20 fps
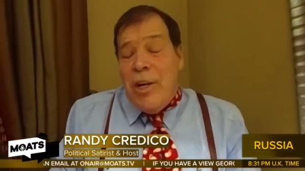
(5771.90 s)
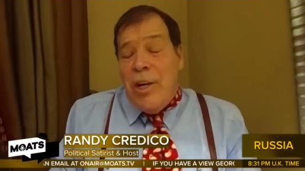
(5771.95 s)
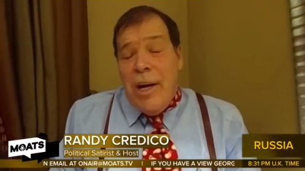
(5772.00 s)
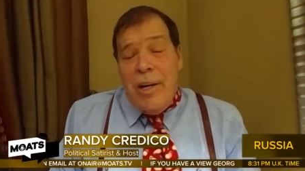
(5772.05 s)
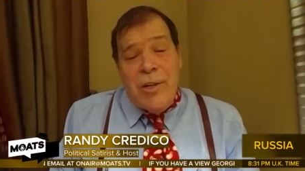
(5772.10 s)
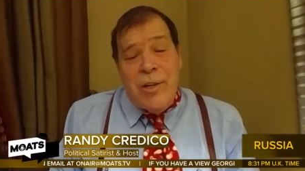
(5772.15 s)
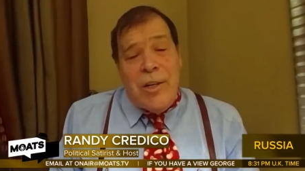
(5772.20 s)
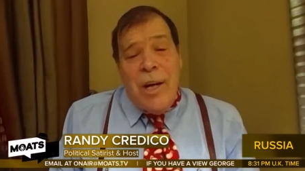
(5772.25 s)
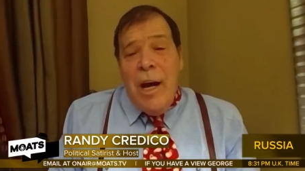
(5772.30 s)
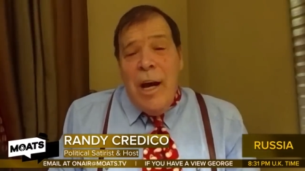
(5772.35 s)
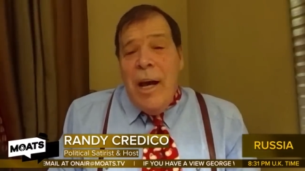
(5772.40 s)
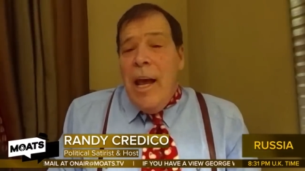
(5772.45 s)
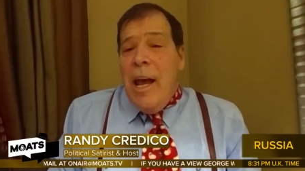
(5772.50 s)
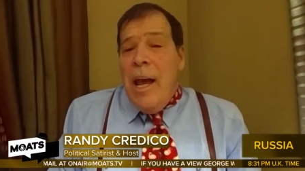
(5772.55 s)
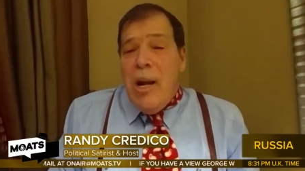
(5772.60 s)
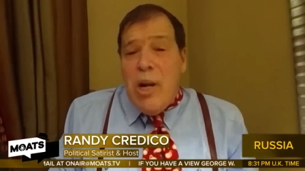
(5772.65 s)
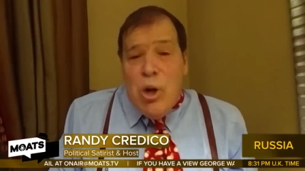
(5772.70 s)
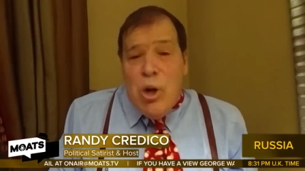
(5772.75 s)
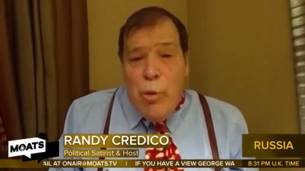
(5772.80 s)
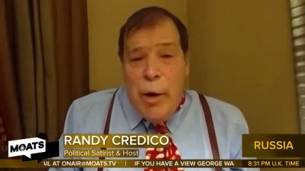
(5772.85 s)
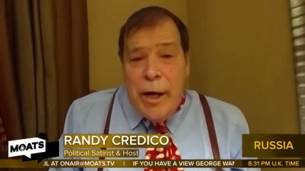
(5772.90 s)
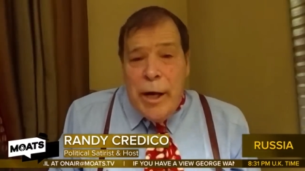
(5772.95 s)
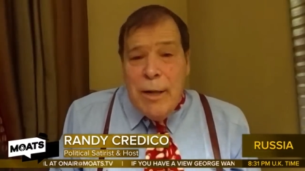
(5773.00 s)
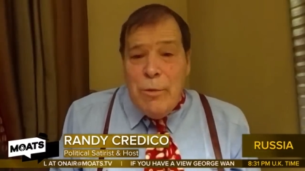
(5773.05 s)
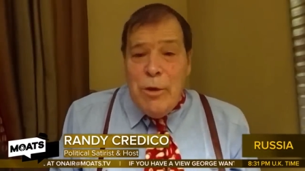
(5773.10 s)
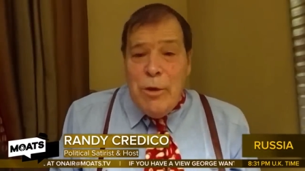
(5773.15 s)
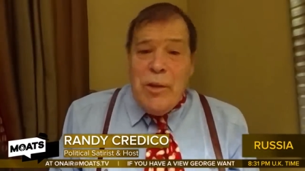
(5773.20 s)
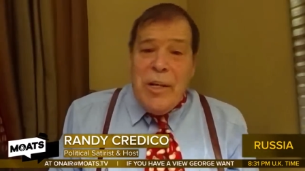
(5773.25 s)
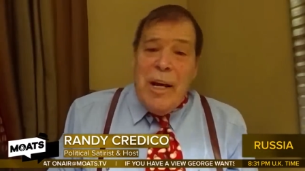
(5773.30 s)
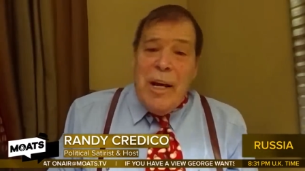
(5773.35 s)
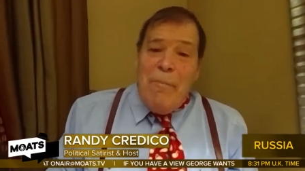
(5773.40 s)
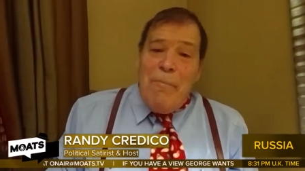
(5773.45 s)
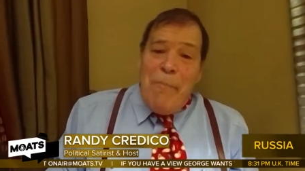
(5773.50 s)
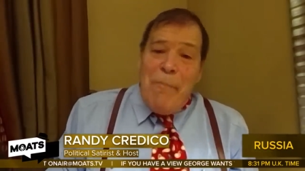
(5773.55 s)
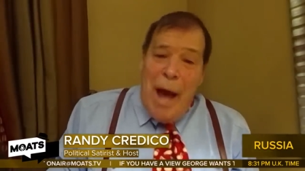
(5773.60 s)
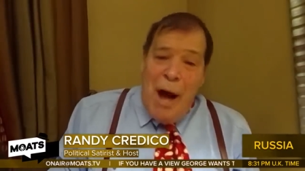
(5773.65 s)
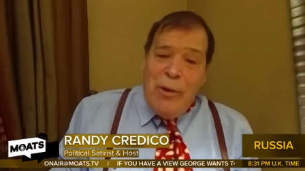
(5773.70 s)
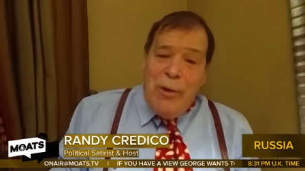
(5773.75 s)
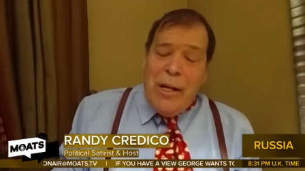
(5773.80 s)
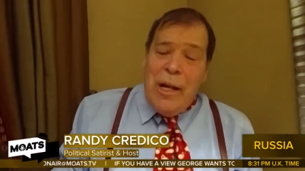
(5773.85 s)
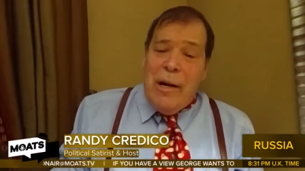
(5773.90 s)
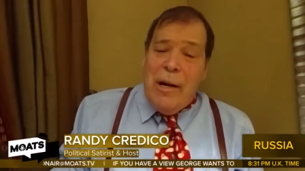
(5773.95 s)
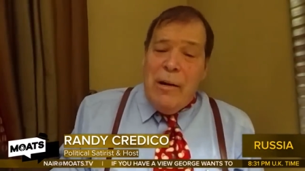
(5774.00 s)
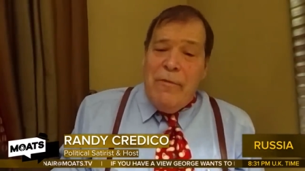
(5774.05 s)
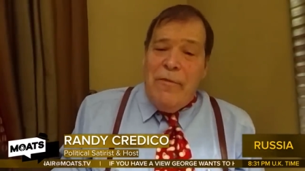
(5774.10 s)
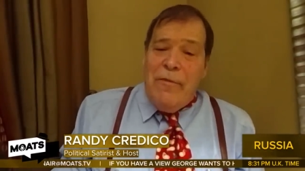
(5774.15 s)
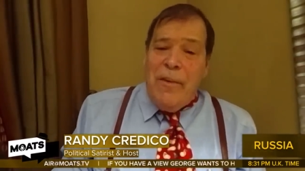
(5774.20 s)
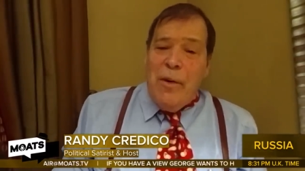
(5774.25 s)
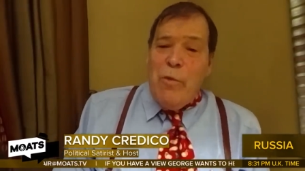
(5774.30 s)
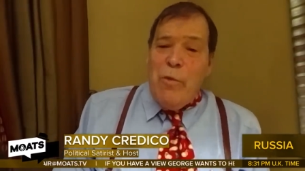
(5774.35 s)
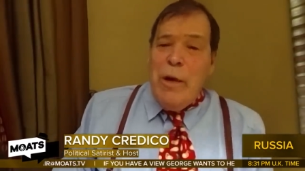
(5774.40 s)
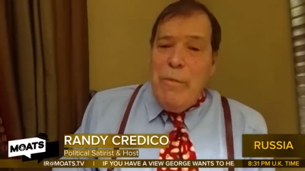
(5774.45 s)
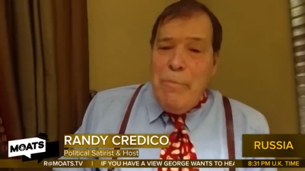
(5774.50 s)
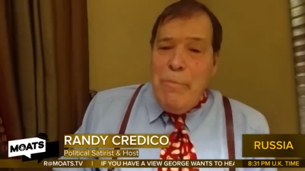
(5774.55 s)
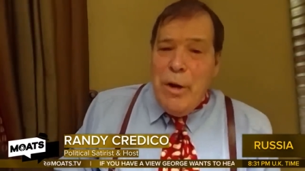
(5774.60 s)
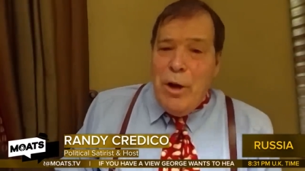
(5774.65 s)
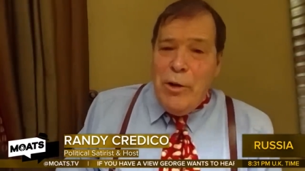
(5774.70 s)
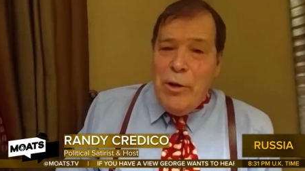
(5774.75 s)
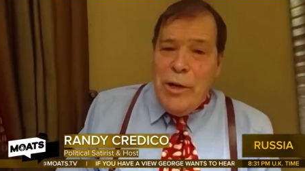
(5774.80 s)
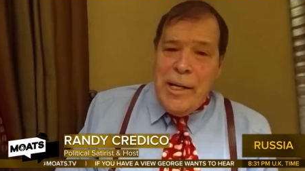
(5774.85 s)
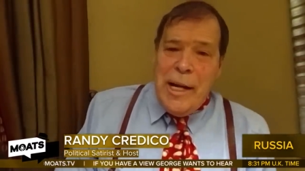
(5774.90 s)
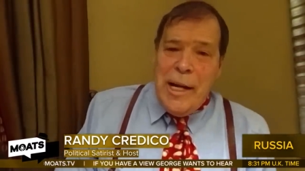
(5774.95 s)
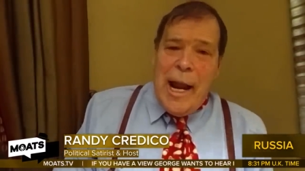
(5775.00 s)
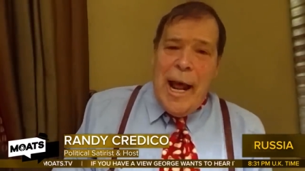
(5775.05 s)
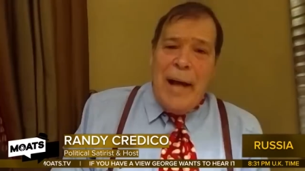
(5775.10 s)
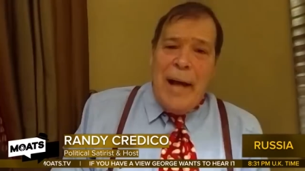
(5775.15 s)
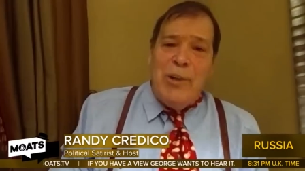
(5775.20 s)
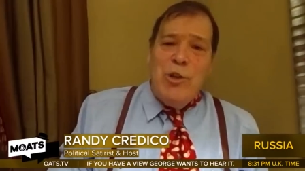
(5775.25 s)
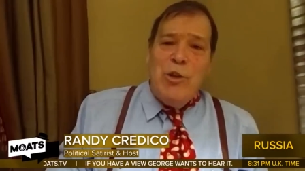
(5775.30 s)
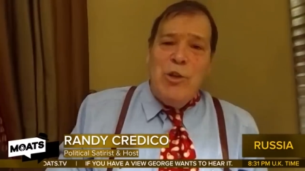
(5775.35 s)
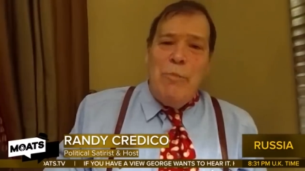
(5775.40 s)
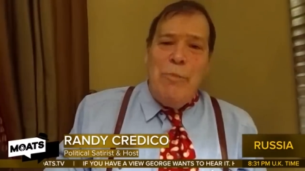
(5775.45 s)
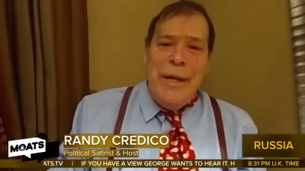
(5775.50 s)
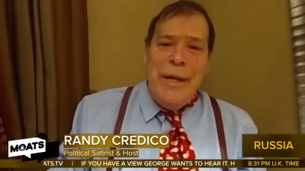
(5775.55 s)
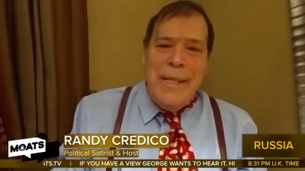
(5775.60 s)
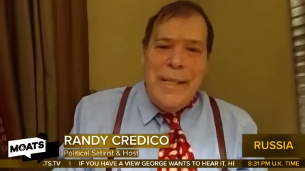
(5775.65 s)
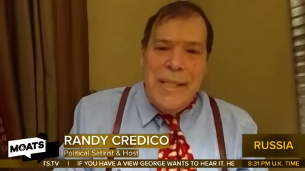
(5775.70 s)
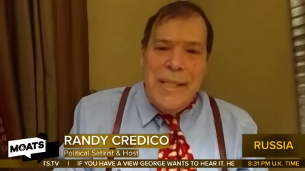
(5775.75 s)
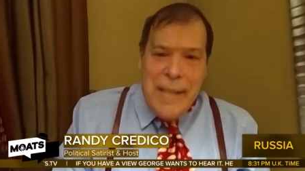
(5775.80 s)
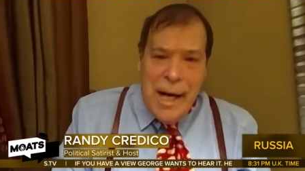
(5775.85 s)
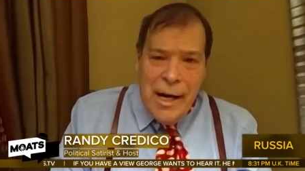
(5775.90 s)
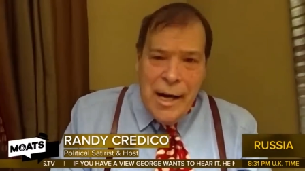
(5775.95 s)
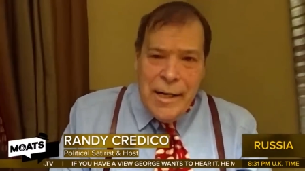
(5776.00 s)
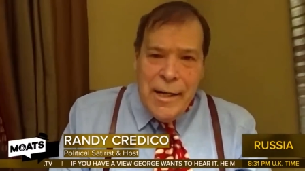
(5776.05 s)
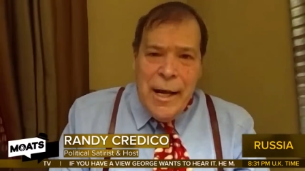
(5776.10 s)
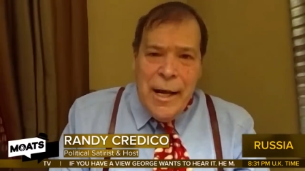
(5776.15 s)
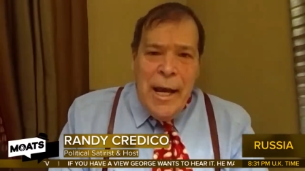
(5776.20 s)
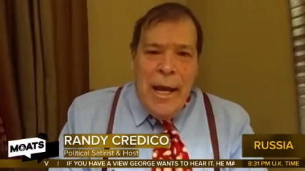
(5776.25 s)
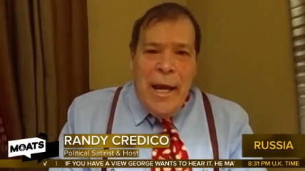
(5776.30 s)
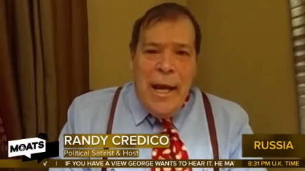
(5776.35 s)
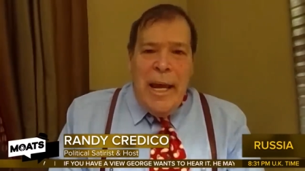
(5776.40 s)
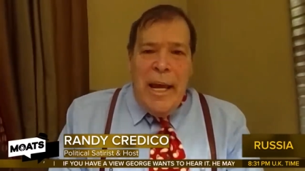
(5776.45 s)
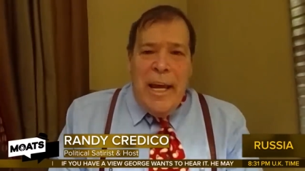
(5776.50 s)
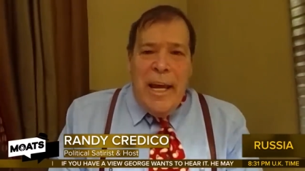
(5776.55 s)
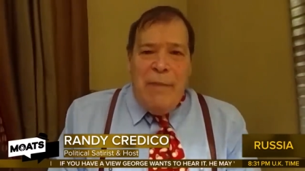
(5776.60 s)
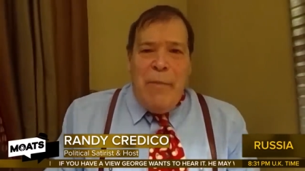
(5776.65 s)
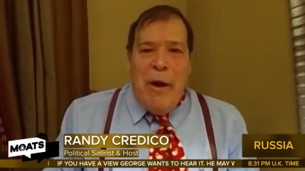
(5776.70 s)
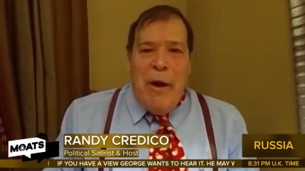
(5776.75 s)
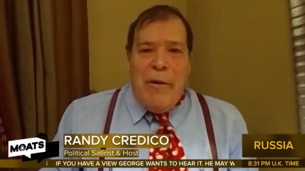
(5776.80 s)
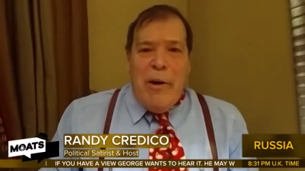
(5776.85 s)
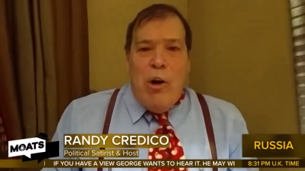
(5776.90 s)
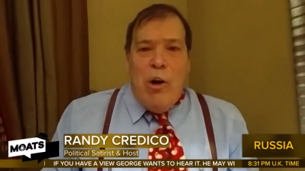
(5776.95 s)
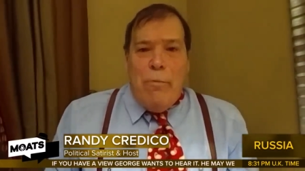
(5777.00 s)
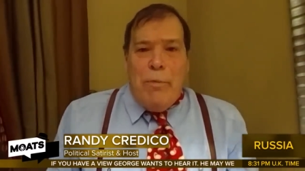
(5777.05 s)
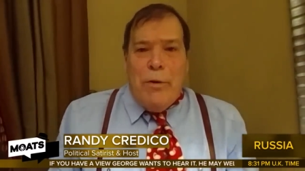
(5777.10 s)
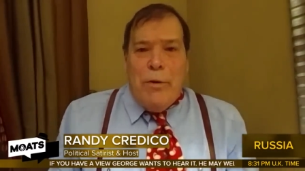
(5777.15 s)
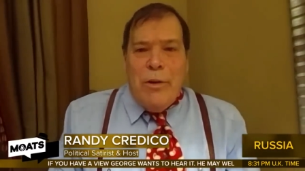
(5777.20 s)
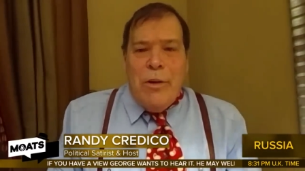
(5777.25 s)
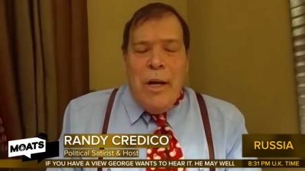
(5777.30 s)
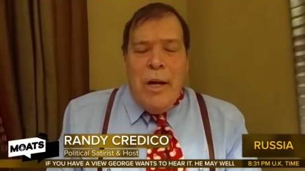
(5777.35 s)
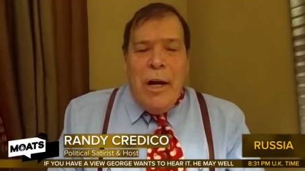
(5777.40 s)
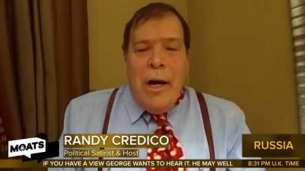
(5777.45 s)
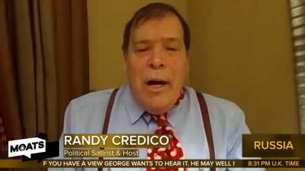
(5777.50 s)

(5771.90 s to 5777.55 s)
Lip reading: just incredible the amount of rebuilding that has been done in Mariupol.